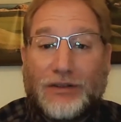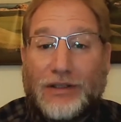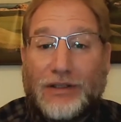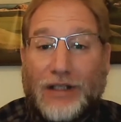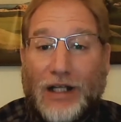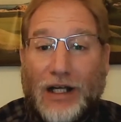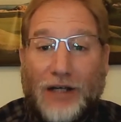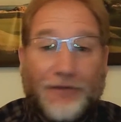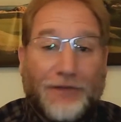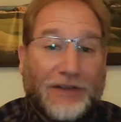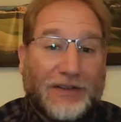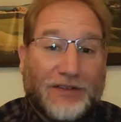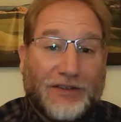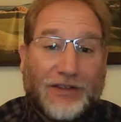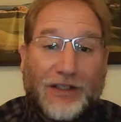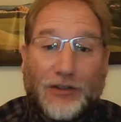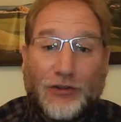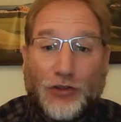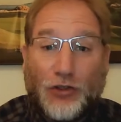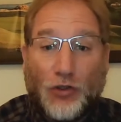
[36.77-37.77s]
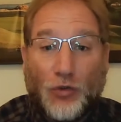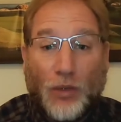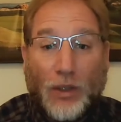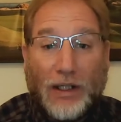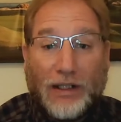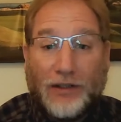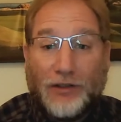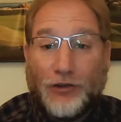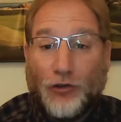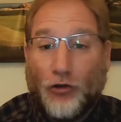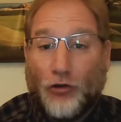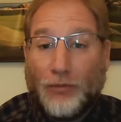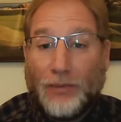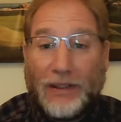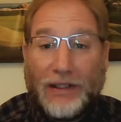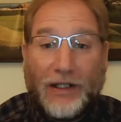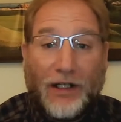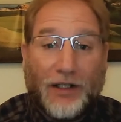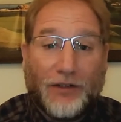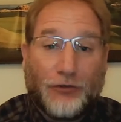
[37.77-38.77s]
the offense didn't do what it
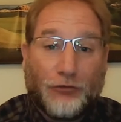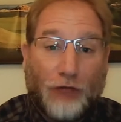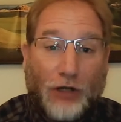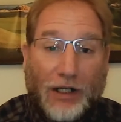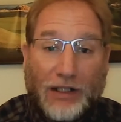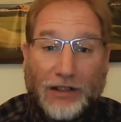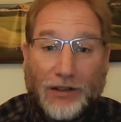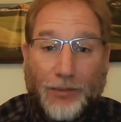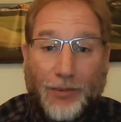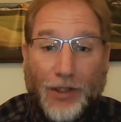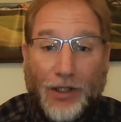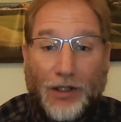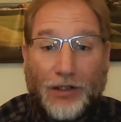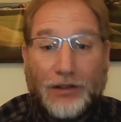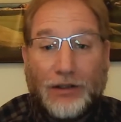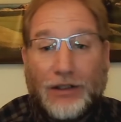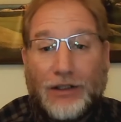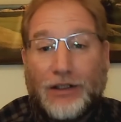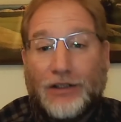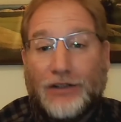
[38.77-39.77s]
normally does, running the ball.